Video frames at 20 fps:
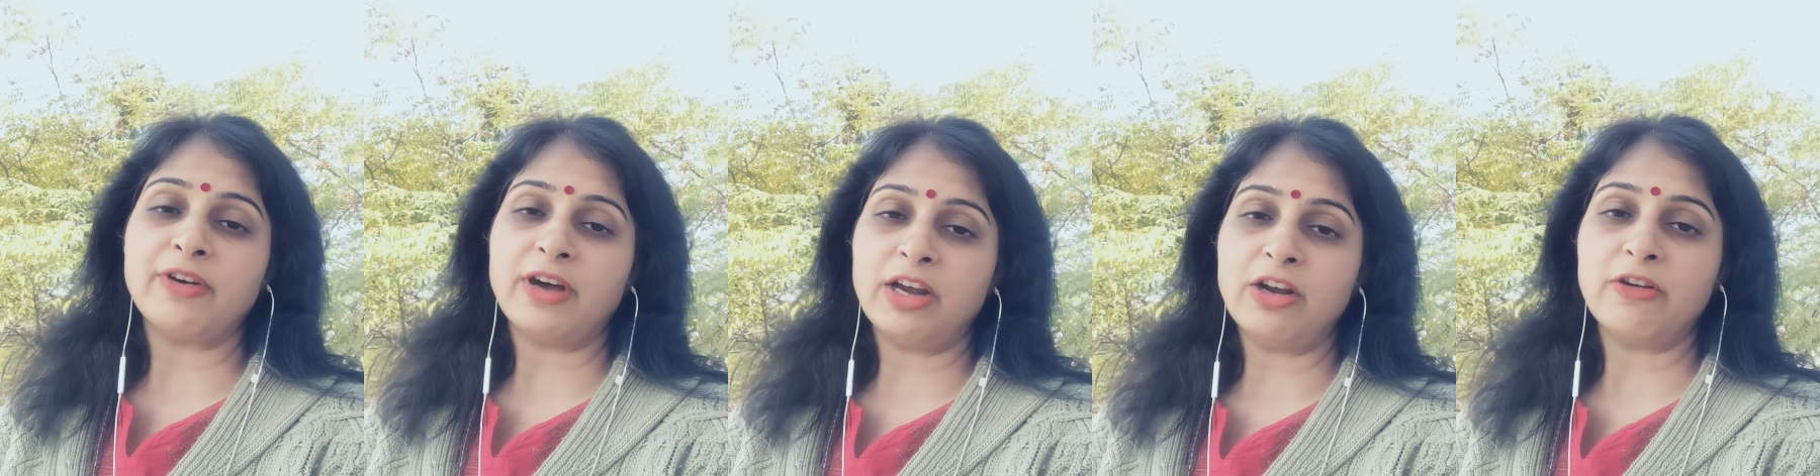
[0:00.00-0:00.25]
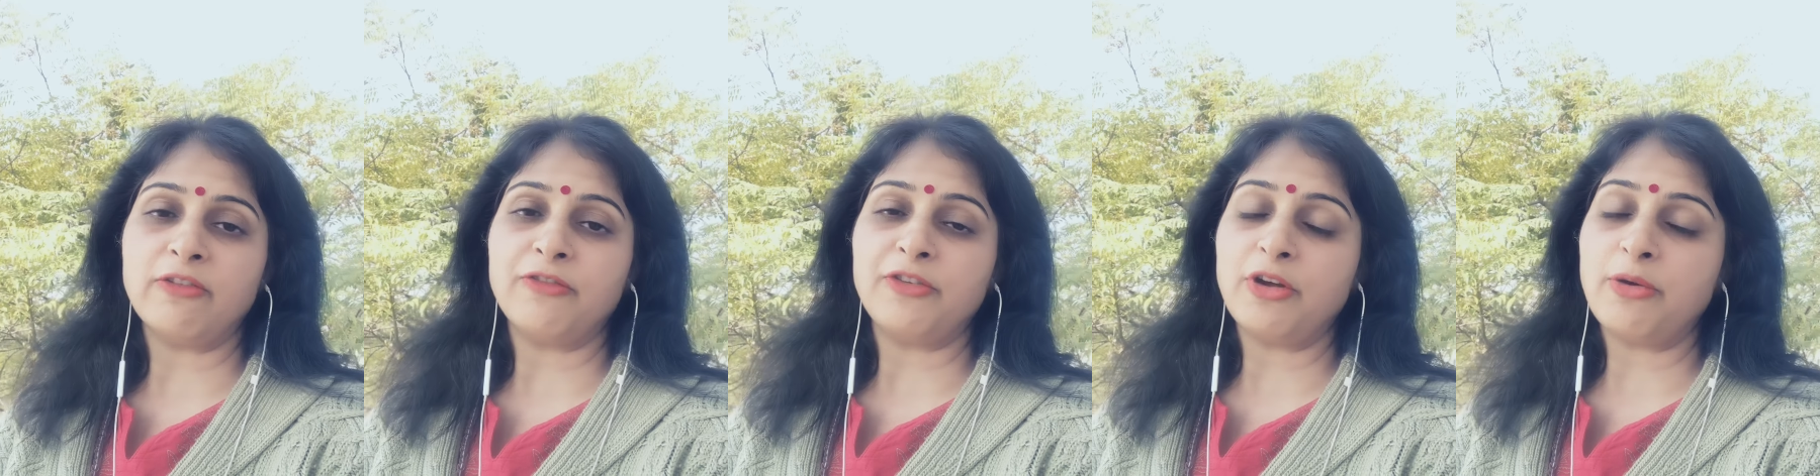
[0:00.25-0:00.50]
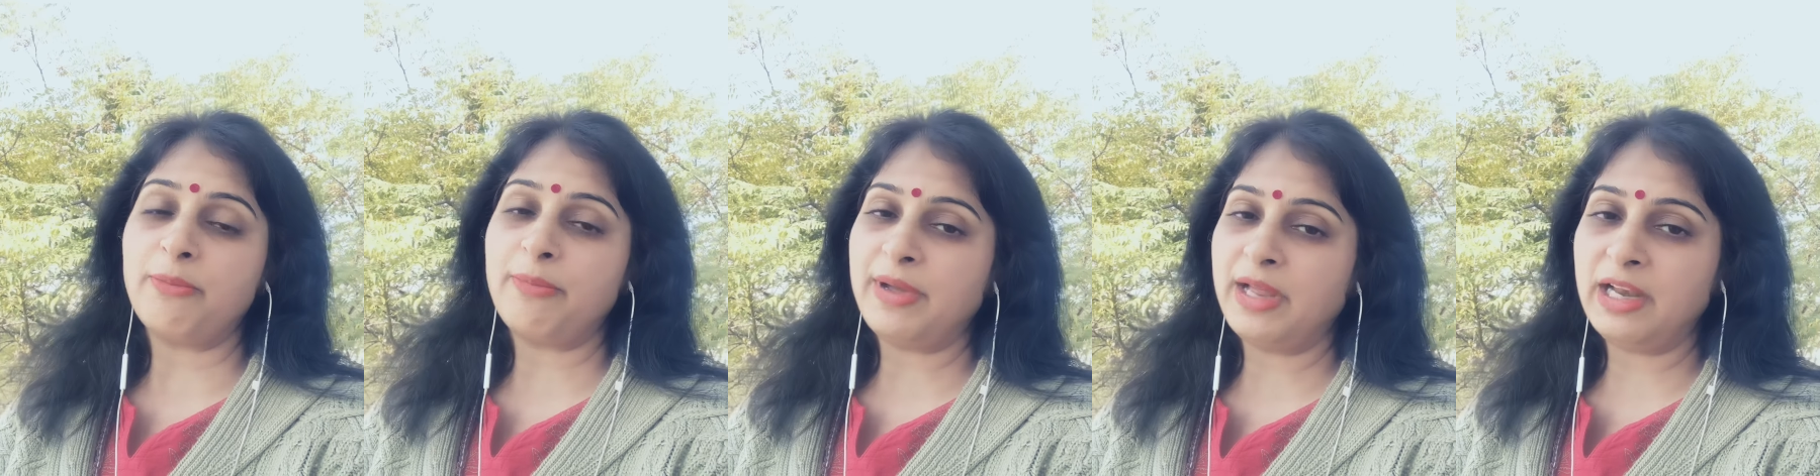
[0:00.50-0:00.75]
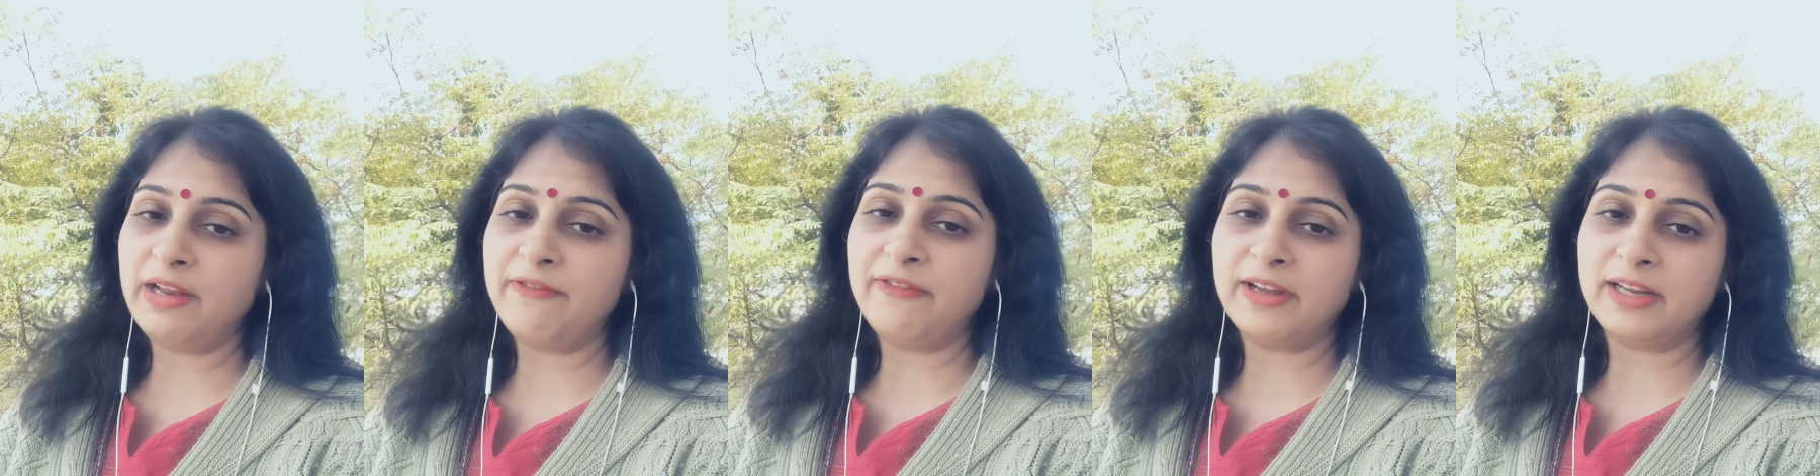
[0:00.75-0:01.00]
one of your
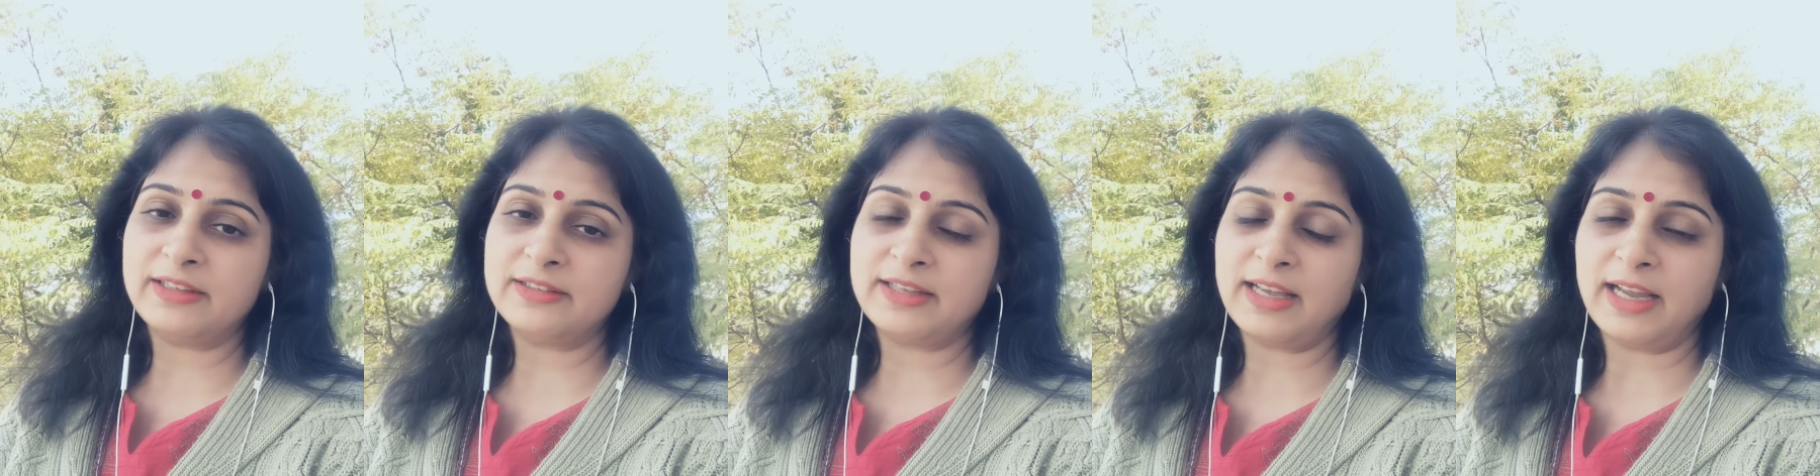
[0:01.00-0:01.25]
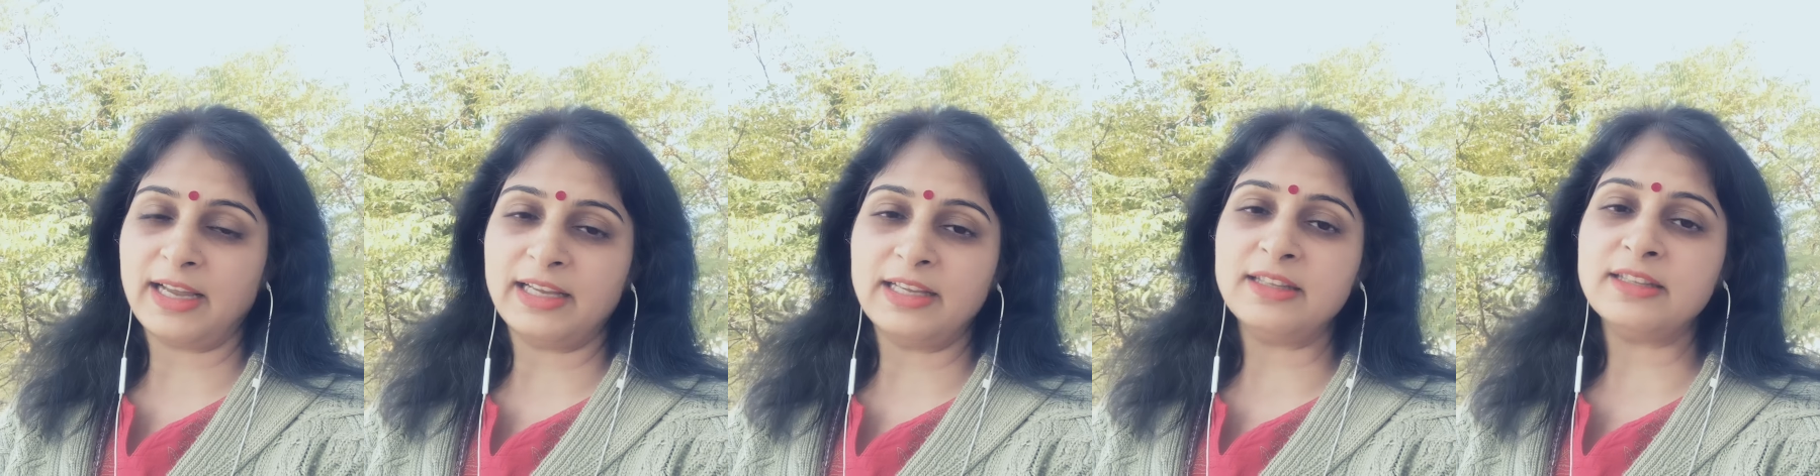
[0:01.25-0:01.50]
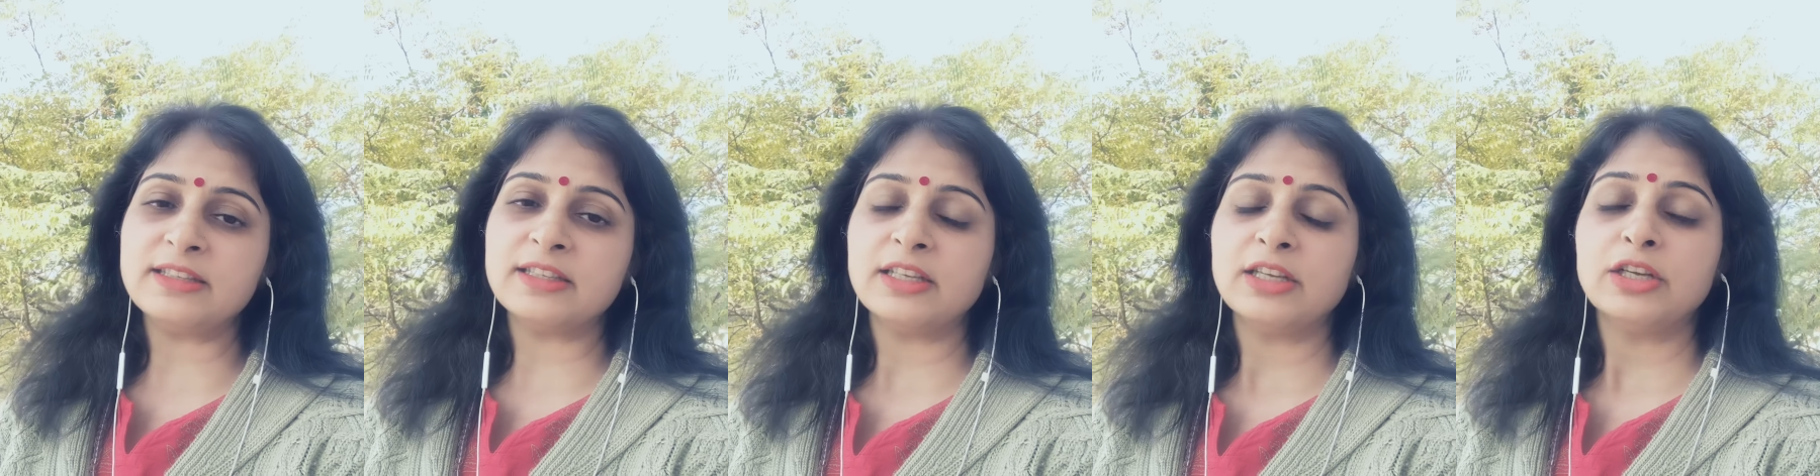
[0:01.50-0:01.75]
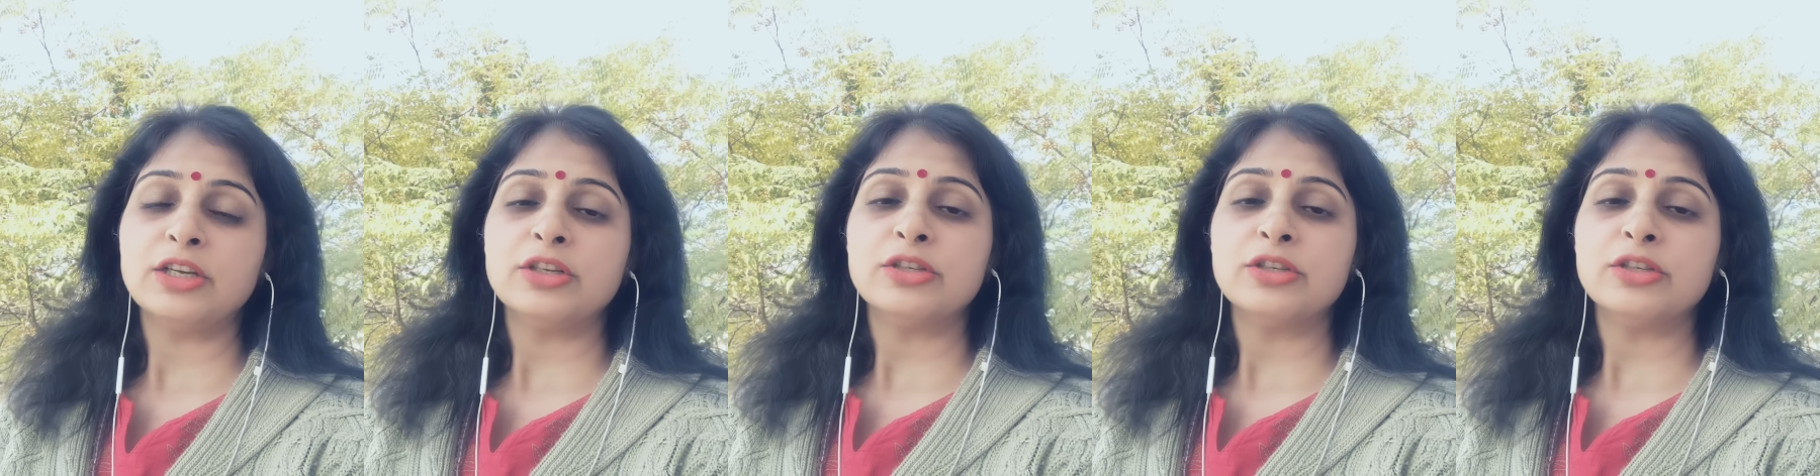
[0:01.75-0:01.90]
malefic signs,